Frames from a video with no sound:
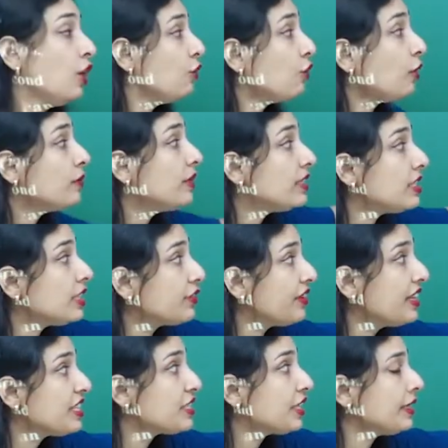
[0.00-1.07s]
From this
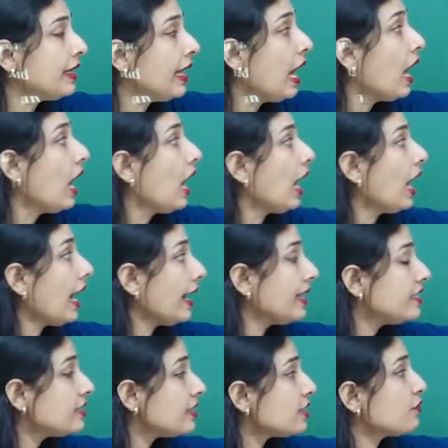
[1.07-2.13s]
equation,
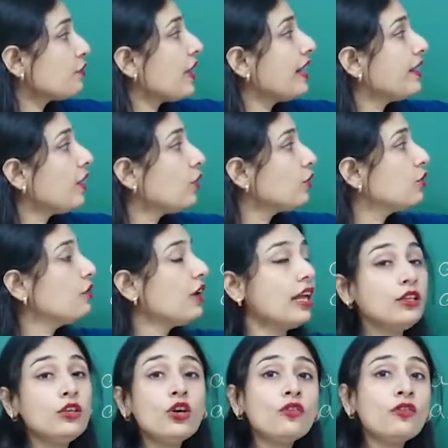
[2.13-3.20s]
I just find out the
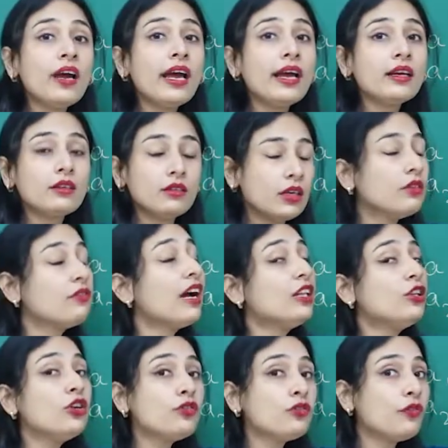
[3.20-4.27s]
value of
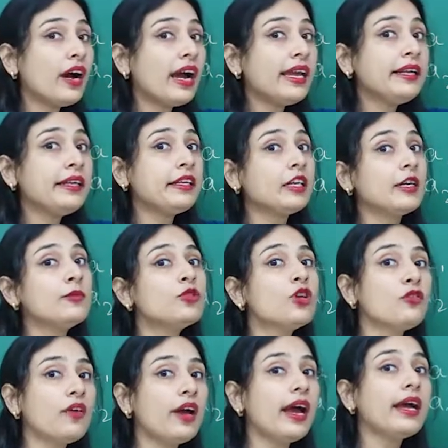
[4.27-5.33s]
y in terms
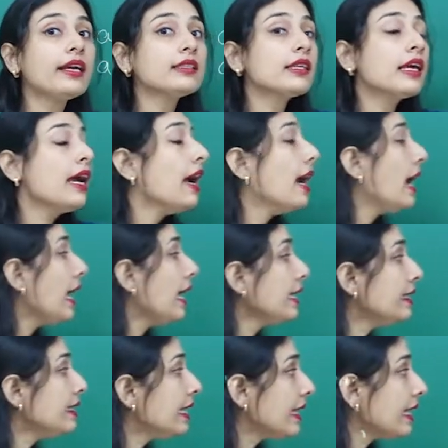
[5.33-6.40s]
of x,
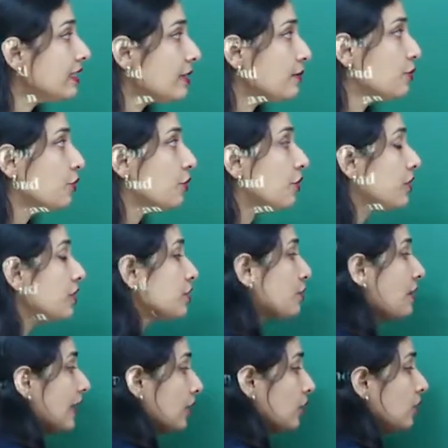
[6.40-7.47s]
and then I substitute this
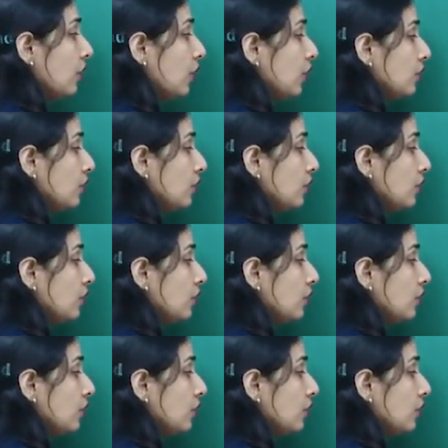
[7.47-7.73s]
value.